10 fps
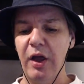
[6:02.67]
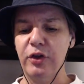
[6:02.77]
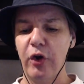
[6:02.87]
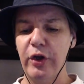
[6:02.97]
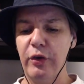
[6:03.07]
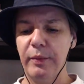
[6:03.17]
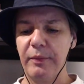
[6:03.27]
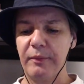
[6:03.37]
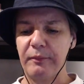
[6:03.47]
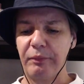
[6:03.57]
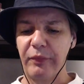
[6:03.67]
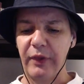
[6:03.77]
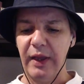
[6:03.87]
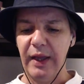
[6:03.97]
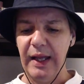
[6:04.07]
Nonu
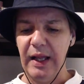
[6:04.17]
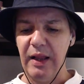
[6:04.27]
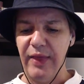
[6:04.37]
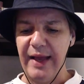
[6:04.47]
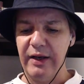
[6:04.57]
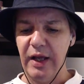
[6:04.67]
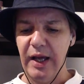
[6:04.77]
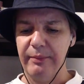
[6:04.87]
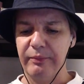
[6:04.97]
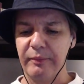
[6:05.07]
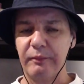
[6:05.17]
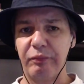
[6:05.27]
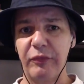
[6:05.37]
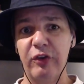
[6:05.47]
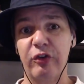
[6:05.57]
then
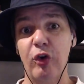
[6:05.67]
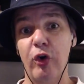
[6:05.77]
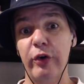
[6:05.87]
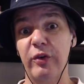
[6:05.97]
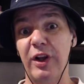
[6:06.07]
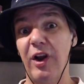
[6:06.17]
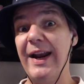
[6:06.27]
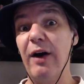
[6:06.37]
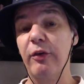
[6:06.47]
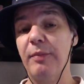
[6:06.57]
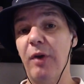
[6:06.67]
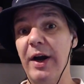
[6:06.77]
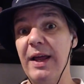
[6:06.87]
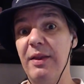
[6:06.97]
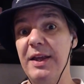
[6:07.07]
scored. There was a line out
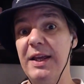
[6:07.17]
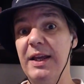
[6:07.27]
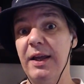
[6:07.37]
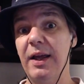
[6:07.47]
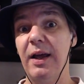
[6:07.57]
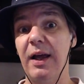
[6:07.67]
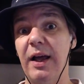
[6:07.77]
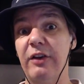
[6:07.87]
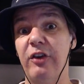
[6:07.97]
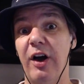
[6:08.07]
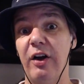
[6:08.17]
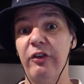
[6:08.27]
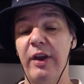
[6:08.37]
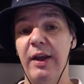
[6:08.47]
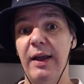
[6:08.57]
by the
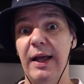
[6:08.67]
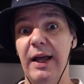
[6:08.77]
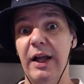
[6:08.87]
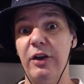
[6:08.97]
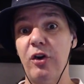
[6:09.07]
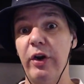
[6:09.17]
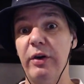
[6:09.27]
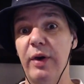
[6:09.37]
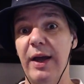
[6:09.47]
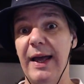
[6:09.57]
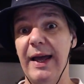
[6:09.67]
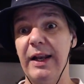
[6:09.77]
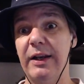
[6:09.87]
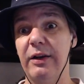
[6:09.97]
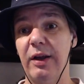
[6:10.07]
Tars. Nonu
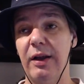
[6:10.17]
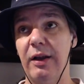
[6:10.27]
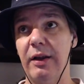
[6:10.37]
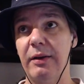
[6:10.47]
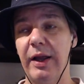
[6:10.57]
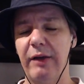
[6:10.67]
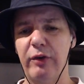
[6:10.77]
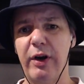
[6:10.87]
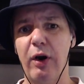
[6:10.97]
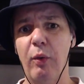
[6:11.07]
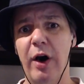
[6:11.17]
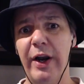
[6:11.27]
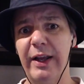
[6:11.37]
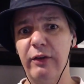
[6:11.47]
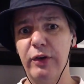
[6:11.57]
and Rico
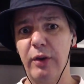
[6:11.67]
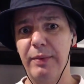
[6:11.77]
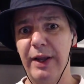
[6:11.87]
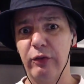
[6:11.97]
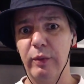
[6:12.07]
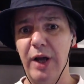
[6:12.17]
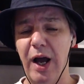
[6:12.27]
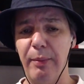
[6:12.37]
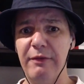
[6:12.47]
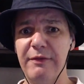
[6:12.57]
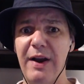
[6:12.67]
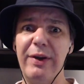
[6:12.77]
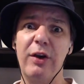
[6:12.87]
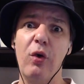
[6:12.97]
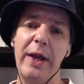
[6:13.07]
Iwani and a few other players were up
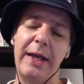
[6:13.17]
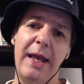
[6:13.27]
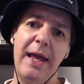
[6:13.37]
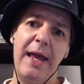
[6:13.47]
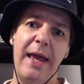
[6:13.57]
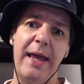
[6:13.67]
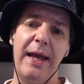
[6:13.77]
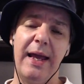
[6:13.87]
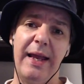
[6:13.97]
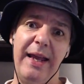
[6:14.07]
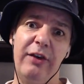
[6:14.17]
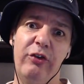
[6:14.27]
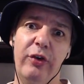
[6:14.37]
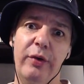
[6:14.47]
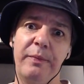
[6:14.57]
very quick
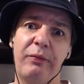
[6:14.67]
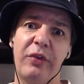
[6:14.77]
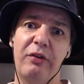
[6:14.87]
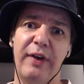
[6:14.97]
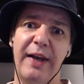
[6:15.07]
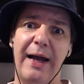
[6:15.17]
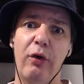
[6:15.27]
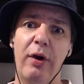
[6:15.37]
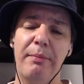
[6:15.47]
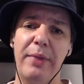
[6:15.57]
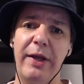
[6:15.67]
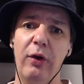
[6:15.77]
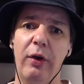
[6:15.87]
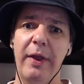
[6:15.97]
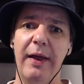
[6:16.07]
into Folau,
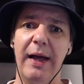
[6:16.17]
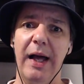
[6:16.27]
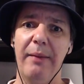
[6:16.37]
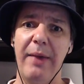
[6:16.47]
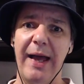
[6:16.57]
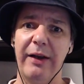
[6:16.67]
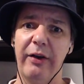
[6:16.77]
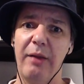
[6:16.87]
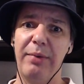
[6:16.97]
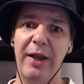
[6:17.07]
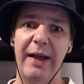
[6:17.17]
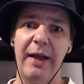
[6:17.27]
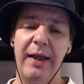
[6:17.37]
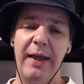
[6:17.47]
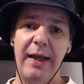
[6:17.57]
Beale, and another player
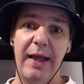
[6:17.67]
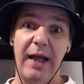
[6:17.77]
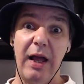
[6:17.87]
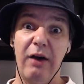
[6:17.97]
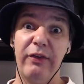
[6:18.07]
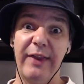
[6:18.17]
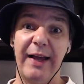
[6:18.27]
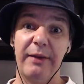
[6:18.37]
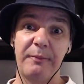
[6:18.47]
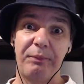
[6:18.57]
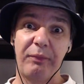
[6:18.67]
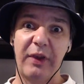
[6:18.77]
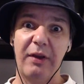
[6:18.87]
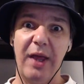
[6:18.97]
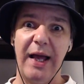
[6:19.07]
after that.
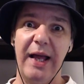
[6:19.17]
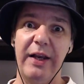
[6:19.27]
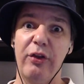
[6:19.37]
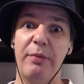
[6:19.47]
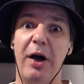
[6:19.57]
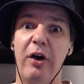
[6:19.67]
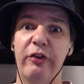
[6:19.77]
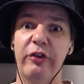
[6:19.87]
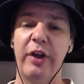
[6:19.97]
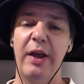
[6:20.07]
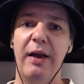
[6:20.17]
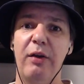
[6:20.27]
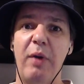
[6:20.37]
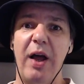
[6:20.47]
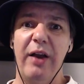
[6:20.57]
And the passes
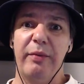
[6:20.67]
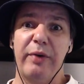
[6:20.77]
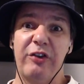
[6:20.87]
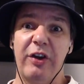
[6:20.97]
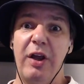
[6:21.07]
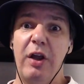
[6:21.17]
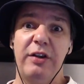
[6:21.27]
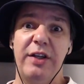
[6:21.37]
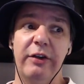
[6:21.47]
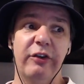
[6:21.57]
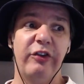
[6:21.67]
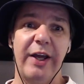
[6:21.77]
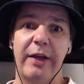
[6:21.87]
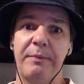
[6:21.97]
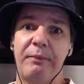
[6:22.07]
under pressure didn't
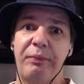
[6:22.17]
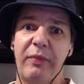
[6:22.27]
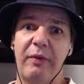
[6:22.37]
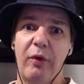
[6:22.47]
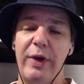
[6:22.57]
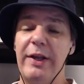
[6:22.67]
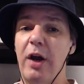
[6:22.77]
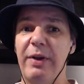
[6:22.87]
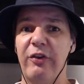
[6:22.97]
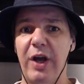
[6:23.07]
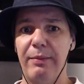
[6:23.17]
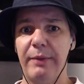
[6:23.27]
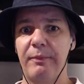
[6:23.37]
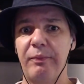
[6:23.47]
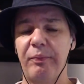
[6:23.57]
stick. Rico picked it
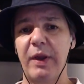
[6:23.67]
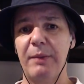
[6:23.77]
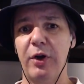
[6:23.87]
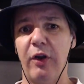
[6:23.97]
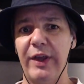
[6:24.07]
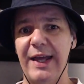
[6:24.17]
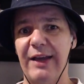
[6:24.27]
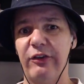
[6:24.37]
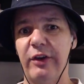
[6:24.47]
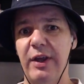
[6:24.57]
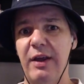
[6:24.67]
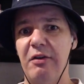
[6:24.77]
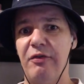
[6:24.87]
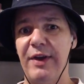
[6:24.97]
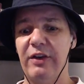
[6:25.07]
up, put on the gas,
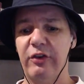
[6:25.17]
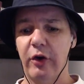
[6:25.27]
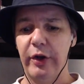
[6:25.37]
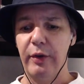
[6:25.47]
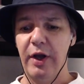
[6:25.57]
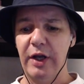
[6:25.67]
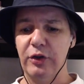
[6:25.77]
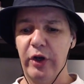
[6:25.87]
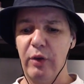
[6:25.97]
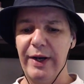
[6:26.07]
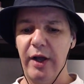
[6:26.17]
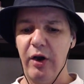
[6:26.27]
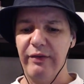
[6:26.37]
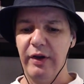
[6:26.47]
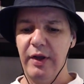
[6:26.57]
fed it to Nonu, and Nonu went
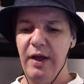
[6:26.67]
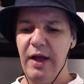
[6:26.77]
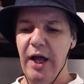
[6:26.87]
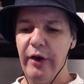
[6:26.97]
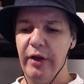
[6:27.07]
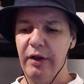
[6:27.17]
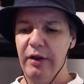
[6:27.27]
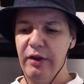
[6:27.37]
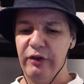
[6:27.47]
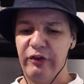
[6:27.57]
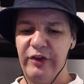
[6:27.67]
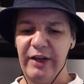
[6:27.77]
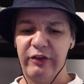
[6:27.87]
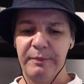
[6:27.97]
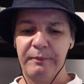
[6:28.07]
over under the
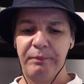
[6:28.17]
sticks.